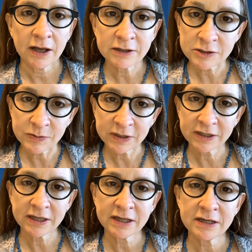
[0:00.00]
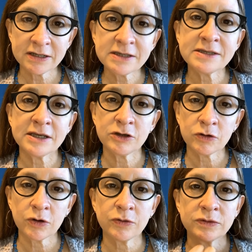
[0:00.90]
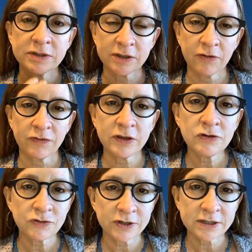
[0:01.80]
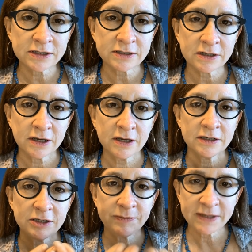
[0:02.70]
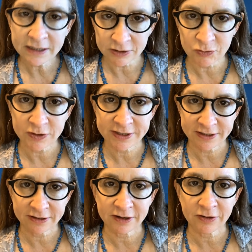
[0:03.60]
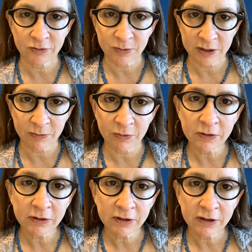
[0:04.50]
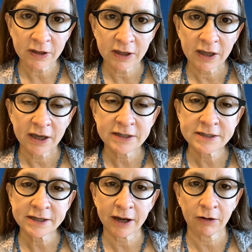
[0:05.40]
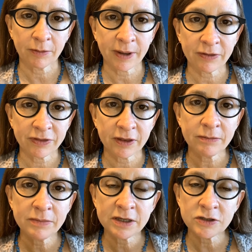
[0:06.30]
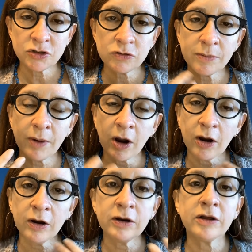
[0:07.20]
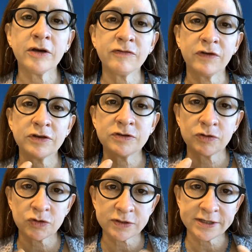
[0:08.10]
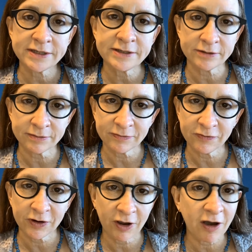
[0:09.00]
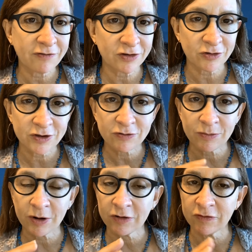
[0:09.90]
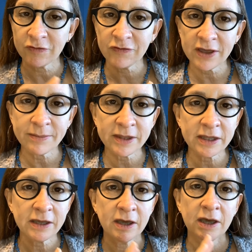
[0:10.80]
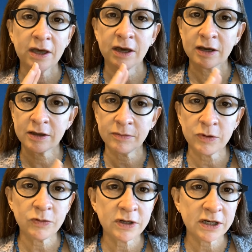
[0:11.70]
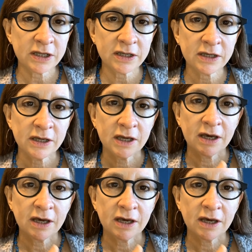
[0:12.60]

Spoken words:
Ultimately, it is in your own self-interest to be interested in other people and to care about them, because you're a part of a social system. Very often you're either a part of a family, a community,